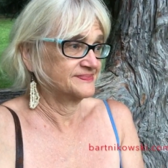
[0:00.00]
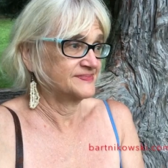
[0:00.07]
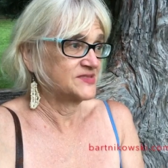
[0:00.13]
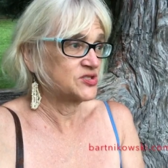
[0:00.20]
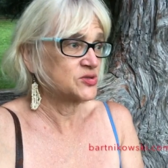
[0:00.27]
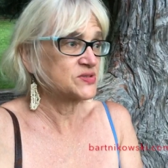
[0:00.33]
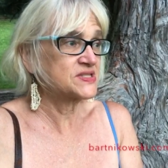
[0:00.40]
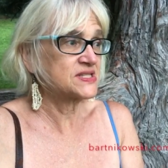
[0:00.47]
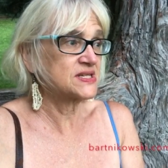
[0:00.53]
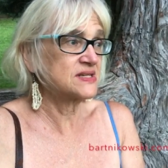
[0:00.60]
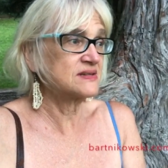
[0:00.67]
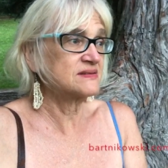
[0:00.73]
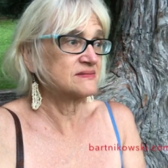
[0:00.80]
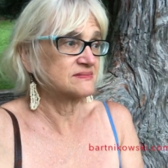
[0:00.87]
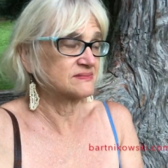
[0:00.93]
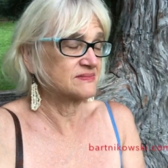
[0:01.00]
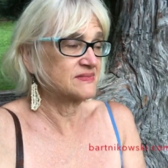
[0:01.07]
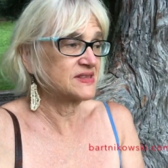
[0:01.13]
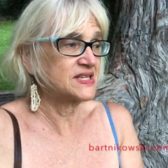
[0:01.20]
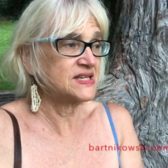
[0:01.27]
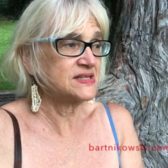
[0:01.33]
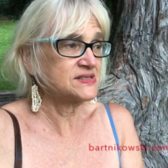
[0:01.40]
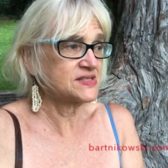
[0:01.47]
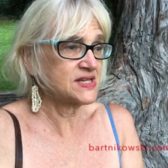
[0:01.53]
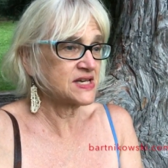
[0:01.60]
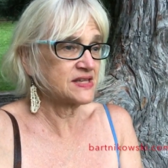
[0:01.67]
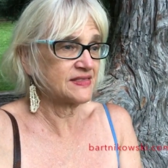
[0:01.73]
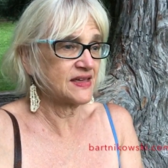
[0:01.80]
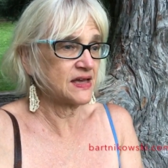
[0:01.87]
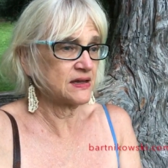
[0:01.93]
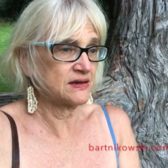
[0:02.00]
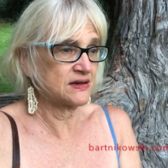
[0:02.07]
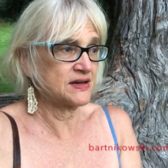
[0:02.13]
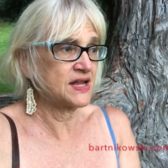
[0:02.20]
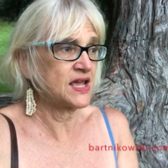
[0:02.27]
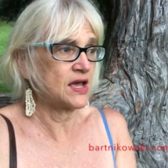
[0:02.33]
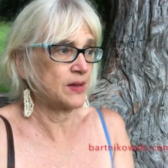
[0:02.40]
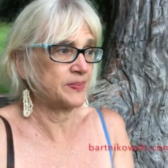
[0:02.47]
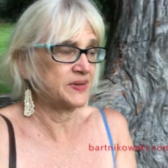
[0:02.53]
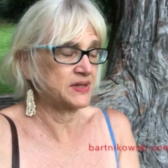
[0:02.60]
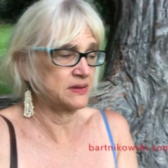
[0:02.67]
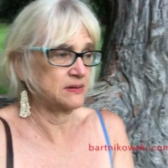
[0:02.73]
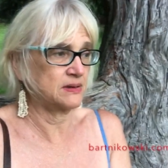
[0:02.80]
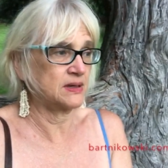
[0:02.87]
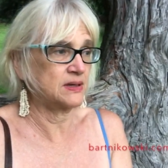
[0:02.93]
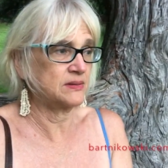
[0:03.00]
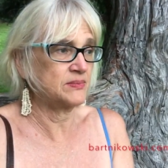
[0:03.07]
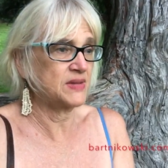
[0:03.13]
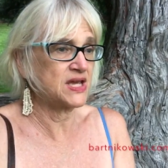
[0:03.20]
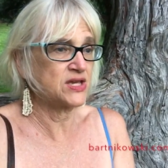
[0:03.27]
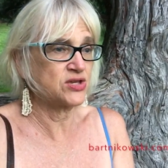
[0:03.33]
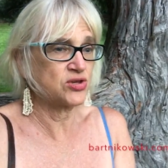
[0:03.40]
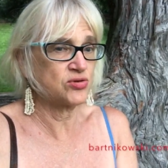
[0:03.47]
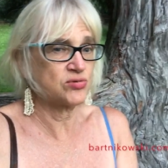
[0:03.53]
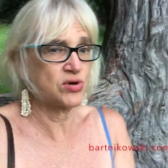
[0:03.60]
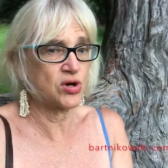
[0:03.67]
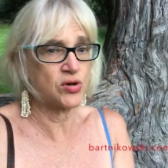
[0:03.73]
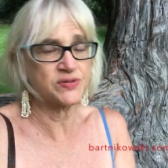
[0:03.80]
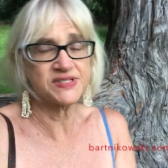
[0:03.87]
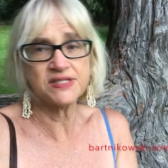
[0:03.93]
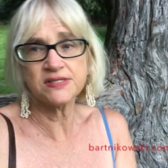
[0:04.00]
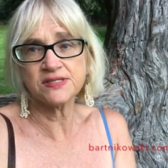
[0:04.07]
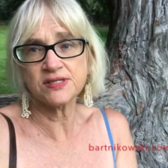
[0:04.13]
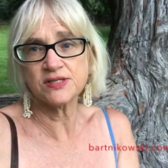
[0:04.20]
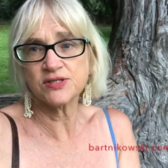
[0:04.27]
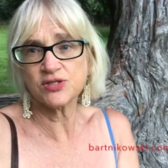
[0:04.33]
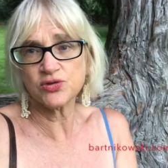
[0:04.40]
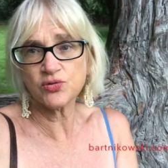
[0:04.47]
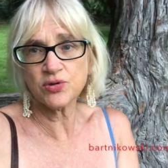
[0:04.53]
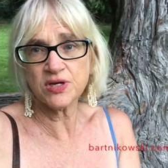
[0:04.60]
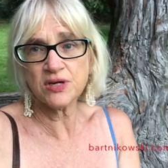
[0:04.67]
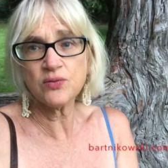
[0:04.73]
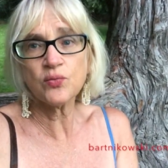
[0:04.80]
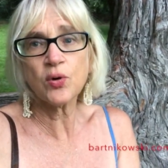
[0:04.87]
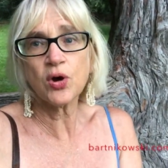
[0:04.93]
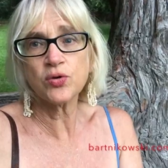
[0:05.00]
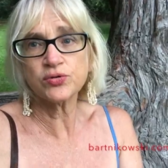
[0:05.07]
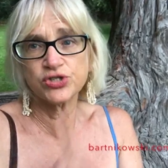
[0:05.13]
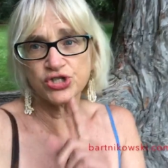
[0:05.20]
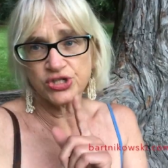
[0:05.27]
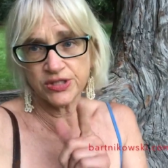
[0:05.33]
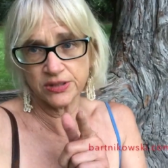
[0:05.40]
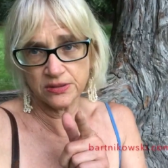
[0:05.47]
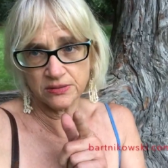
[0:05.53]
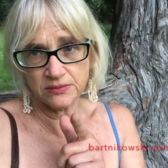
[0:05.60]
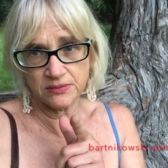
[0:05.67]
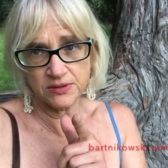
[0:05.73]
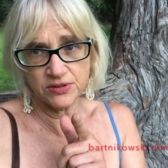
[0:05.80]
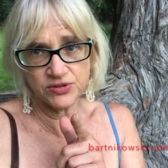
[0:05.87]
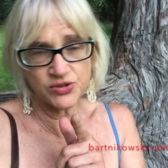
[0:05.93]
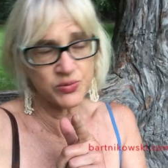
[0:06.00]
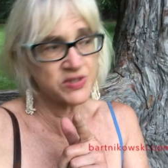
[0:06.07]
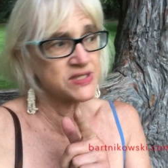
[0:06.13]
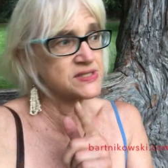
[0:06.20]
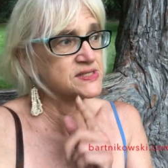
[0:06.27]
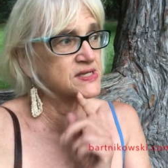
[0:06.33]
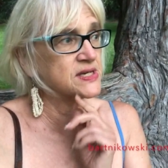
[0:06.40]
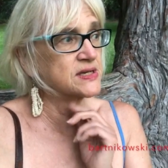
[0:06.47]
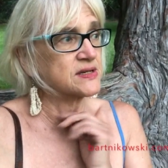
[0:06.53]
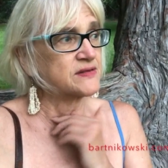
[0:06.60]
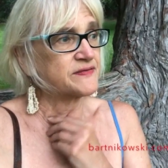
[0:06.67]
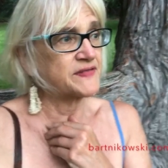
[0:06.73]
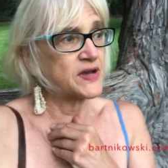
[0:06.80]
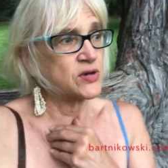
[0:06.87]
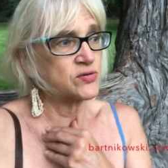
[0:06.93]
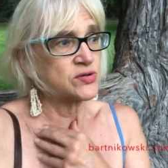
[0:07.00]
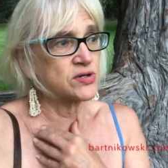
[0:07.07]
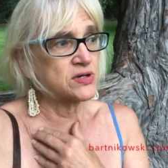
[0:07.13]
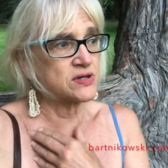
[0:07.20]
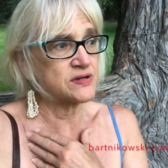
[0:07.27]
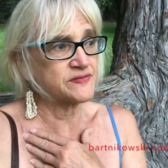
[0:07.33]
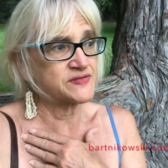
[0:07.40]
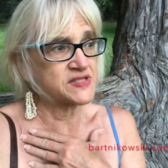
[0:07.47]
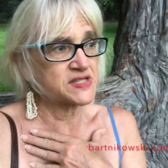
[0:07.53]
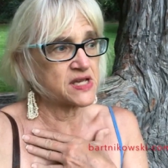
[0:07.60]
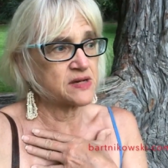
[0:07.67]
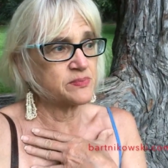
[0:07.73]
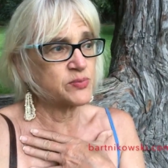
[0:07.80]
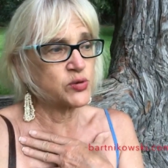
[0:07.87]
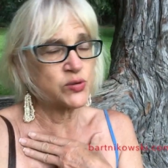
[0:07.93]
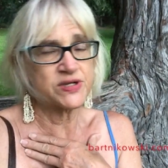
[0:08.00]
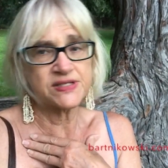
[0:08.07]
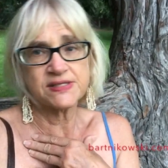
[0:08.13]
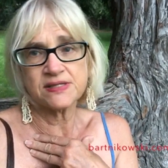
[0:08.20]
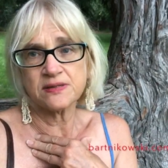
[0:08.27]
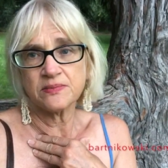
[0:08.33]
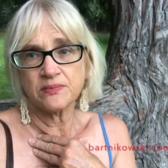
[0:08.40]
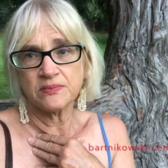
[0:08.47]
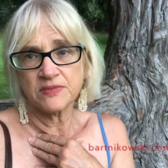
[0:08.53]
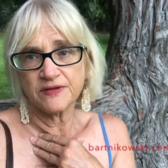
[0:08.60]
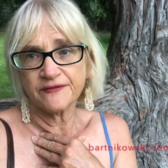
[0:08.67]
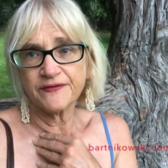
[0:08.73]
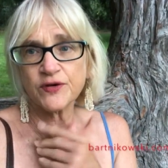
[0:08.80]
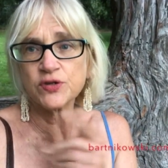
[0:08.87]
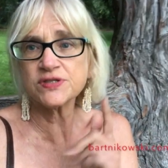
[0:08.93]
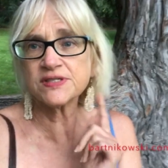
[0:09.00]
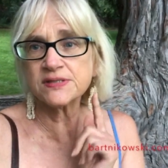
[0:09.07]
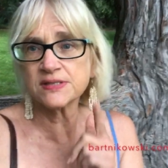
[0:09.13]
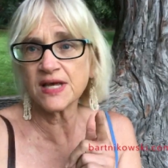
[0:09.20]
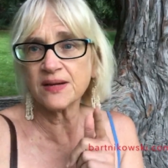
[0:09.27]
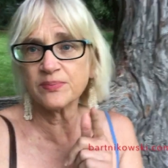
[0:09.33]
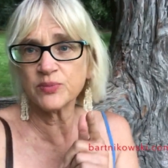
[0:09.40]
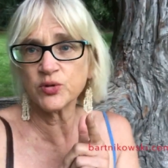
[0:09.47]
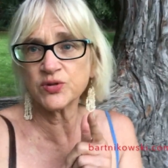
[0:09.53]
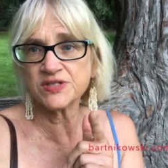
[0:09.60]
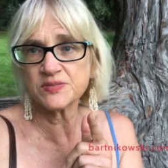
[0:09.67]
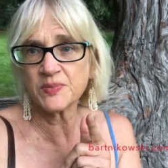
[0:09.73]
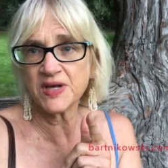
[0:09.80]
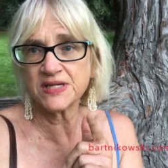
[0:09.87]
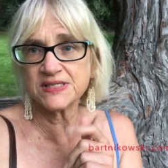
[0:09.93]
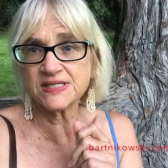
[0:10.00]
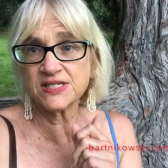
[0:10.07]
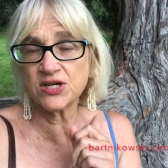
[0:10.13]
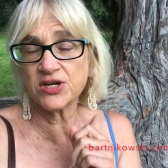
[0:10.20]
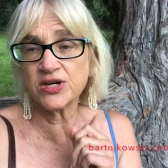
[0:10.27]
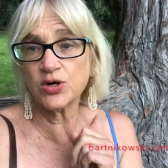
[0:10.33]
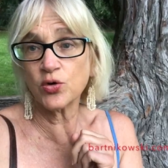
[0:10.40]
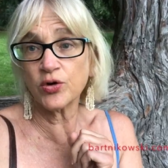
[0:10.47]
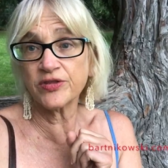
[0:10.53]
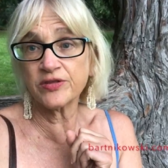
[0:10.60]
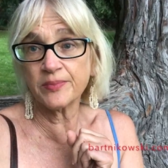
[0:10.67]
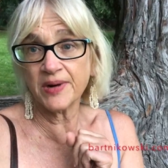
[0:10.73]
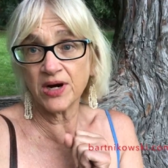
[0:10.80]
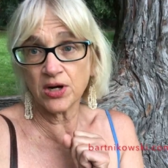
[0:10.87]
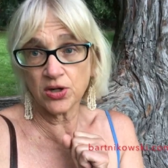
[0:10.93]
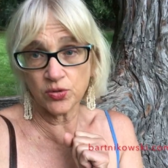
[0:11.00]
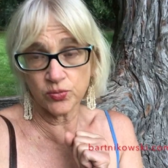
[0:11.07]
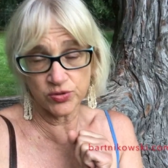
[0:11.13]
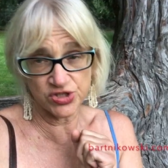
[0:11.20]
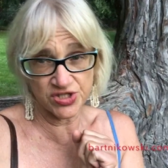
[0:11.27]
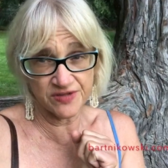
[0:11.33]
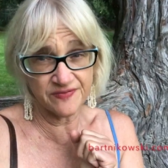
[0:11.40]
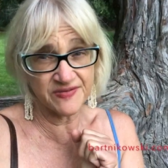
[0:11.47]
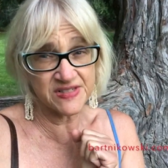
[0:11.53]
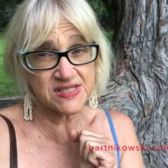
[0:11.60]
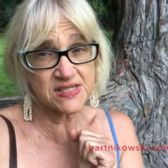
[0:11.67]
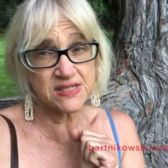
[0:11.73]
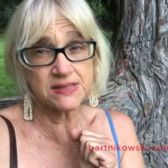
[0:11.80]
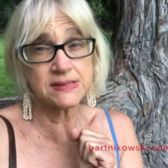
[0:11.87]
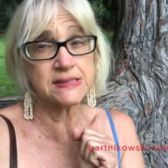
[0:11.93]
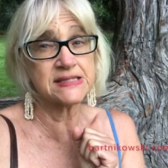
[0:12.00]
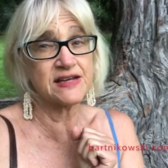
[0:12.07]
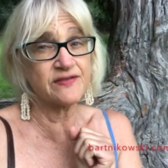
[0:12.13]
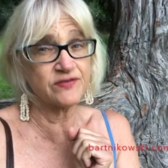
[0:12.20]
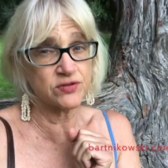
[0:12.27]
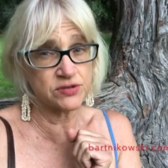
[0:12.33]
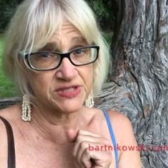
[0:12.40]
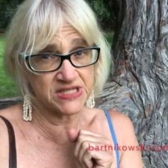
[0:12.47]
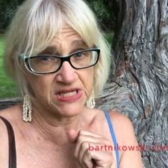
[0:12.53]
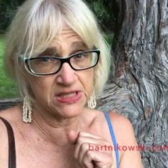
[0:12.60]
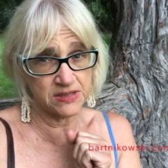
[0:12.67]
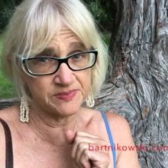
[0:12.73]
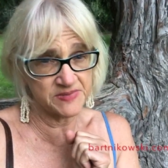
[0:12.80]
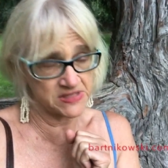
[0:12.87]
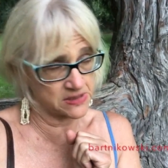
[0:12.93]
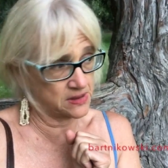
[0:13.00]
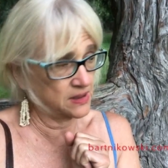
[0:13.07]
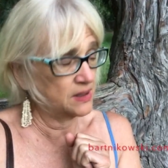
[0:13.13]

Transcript: So see, things like that can happen and make you go. See, Suzuki Roshi, here's what he said, the founder of Zen Buddhism, the first Zen Buddhist monastery in North America, which I visited several times